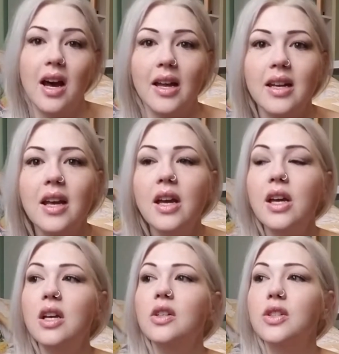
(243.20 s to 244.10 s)
cut.
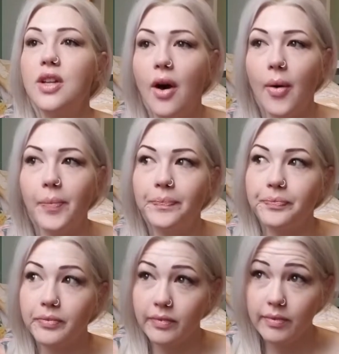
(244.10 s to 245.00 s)
So
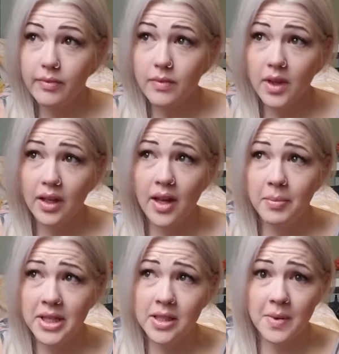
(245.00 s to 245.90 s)
that
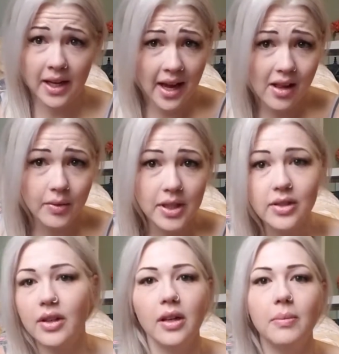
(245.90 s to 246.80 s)
means my calories
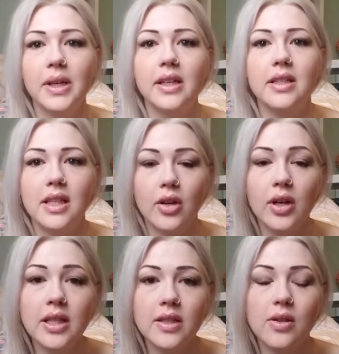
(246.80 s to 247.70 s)
are going to be
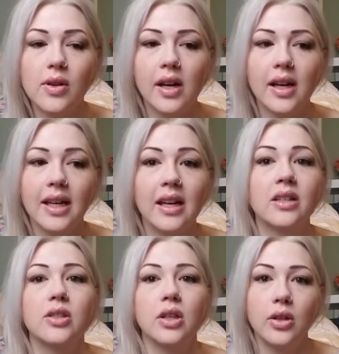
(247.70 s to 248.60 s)
decreased so that I can
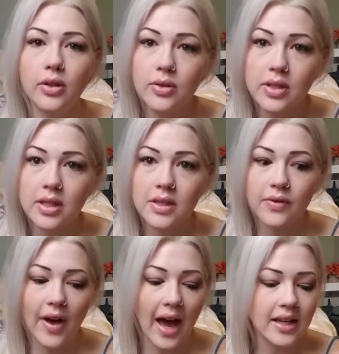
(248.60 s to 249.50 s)
actually lose this
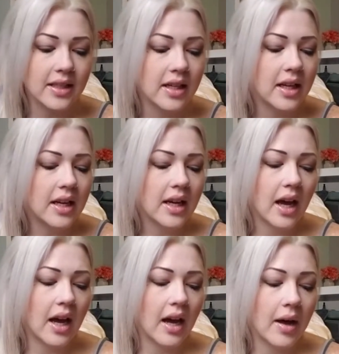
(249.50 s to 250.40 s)
fat
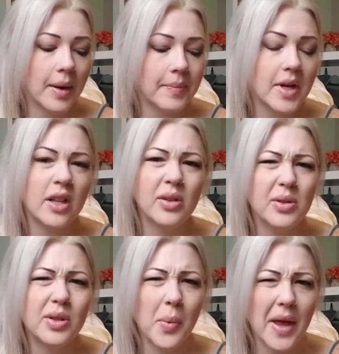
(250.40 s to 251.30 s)
and
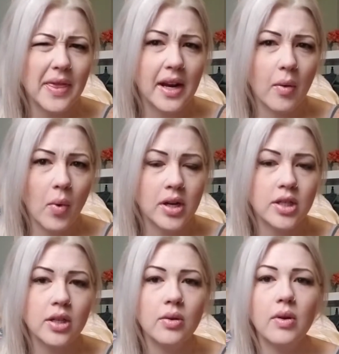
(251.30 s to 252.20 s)
lose the weight that I want
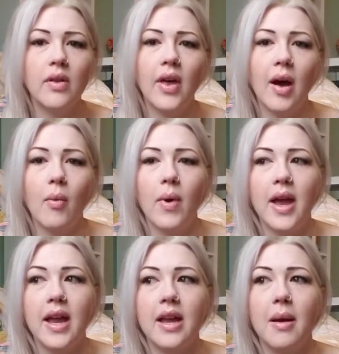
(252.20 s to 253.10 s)
to. That
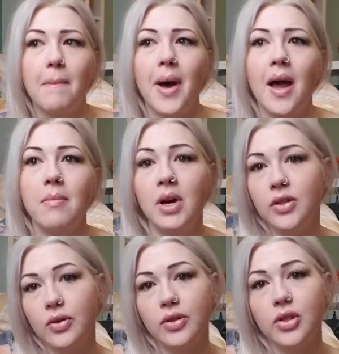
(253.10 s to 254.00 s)
way my
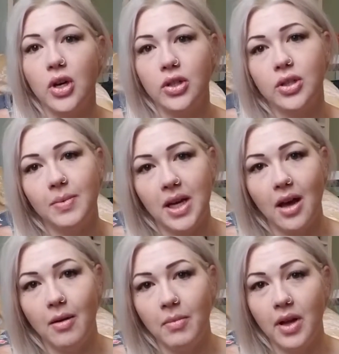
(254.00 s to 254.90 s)
muscles start to
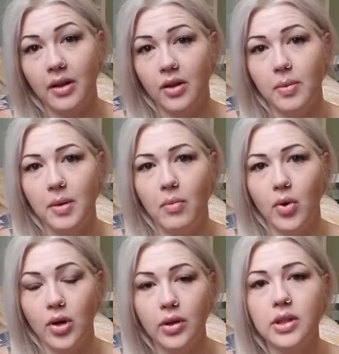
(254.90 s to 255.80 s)
become a little bit
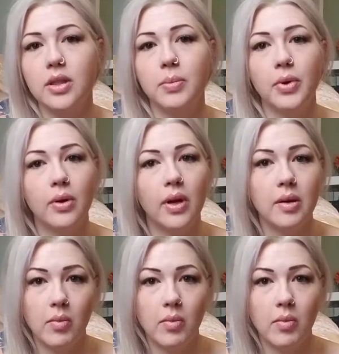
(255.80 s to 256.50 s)
more noticeable and